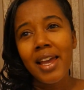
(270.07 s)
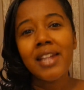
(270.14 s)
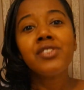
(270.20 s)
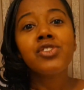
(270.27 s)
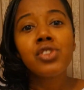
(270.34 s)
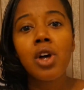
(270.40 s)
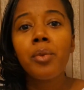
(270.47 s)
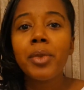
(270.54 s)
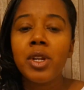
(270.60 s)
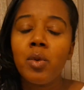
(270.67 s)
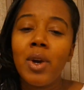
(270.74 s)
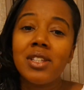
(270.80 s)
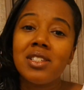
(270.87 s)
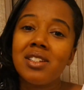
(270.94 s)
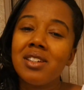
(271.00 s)
in so many
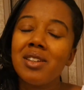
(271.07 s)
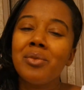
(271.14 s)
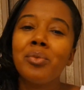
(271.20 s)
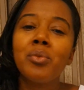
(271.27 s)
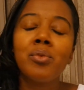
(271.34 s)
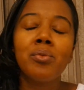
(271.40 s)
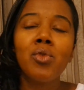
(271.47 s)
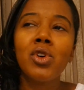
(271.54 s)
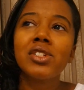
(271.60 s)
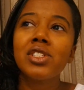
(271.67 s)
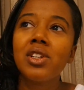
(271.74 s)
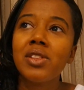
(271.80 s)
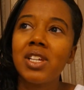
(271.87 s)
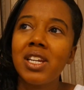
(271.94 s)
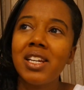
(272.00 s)
ways, and more
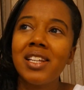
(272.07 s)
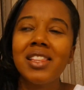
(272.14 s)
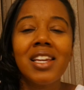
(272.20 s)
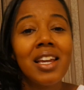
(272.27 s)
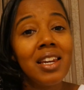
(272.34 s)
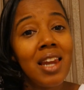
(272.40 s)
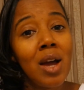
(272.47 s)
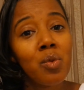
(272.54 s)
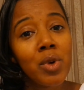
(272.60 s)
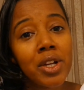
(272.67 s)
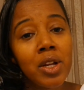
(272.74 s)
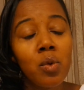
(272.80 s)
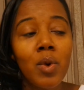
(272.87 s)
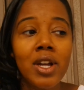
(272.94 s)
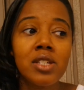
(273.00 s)
so than anything in
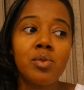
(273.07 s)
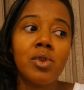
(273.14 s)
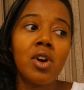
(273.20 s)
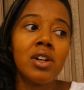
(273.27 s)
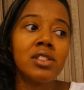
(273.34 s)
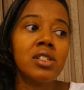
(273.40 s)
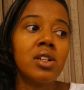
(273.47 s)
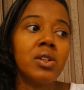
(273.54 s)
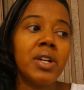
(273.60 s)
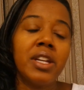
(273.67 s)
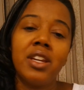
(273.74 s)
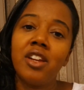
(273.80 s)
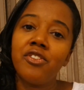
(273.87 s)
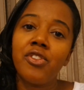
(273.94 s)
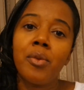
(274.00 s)
networking ways, but also
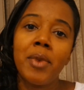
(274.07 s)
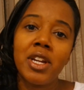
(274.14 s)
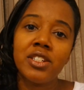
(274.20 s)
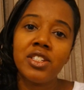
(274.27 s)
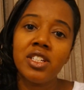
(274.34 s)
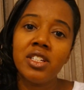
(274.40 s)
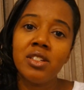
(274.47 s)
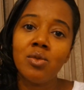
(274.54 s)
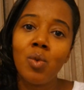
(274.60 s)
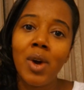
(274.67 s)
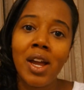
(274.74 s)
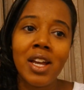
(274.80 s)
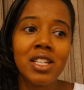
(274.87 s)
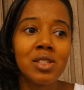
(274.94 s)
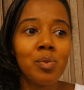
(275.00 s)
in information
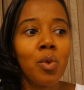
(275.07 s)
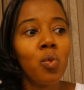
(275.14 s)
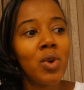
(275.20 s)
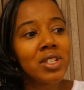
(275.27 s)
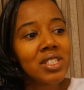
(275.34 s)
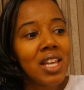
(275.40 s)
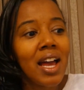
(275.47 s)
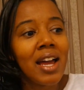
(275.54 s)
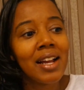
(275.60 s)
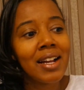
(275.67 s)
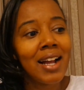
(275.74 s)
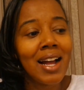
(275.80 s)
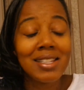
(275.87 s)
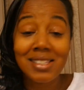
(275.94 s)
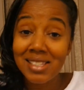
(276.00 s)
ways. But once I
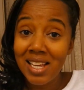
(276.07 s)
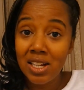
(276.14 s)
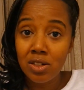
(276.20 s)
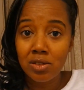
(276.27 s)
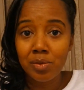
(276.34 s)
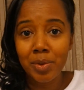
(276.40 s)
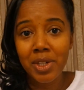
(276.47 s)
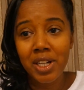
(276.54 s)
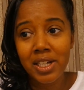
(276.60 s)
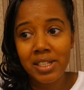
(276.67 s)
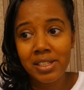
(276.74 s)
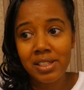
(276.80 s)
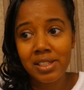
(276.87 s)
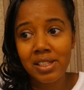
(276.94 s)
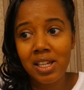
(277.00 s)
got settled,
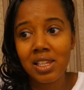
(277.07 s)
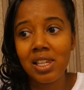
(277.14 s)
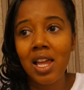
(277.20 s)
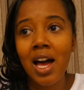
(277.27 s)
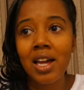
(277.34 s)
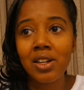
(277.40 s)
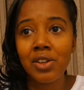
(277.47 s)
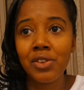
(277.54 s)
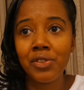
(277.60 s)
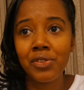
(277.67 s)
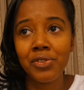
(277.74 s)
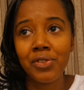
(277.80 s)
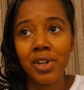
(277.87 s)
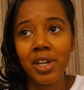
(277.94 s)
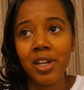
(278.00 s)
because a lot of
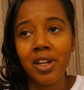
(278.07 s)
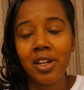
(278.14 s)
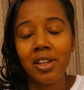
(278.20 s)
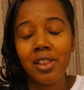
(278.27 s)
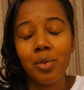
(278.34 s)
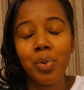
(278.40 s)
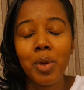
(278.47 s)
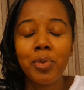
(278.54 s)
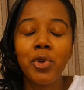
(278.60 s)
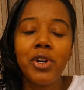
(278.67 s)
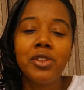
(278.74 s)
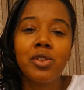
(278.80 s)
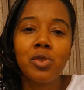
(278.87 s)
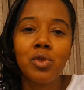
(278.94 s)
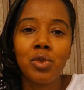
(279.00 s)
the people
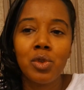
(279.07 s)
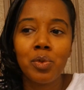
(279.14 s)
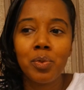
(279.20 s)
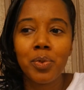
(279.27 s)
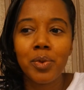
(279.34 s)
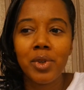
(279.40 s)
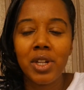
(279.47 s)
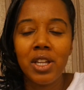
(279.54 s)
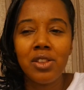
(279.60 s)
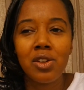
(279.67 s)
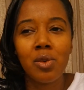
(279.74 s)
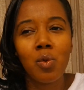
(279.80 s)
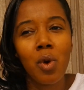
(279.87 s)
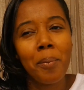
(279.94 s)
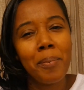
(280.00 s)
in the group
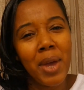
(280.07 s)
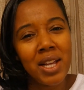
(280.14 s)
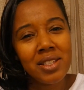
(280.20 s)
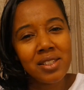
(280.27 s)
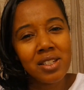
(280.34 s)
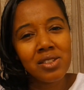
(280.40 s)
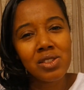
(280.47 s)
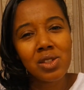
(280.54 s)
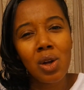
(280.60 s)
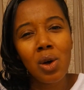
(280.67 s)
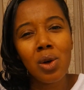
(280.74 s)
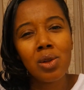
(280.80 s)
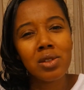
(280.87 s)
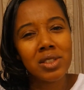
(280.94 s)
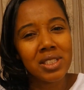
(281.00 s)
either were based in
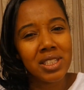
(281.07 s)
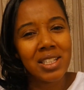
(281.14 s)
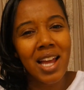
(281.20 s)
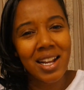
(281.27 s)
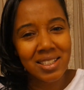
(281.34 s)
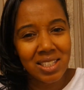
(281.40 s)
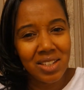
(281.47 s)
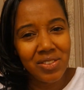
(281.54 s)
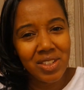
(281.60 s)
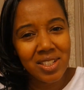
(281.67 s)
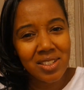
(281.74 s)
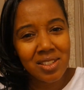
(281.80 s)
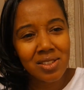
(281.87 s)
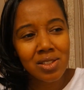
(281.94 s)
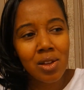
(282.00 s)
Seoul or did
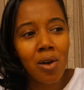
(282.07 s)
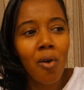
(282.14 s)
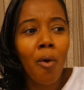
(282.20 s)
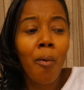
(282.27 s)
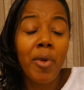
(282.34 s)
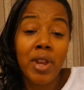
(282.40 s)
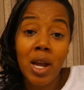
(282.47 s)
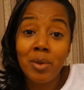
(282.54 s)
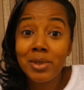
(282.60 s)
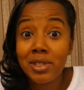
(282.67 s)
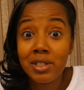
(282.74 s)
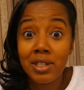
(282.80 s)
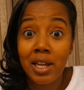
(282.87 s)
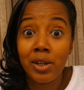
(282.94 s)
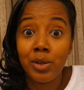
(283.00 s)
activities in Seoul, and I was
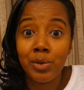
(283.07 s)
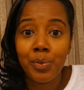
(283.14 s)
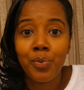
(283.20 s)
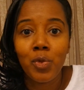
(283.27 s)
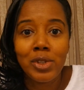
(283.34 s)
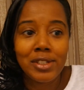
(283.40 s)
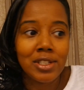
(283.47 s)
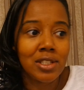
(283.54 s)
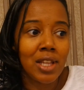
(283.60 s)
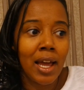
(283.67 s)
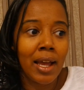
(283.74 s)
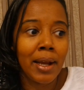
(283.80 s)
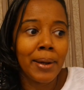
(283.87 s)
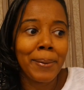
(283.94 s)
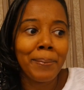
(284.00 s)
in Daegu, which is
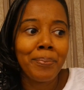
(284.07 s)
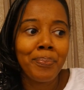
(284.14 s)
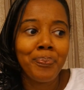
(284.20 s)
like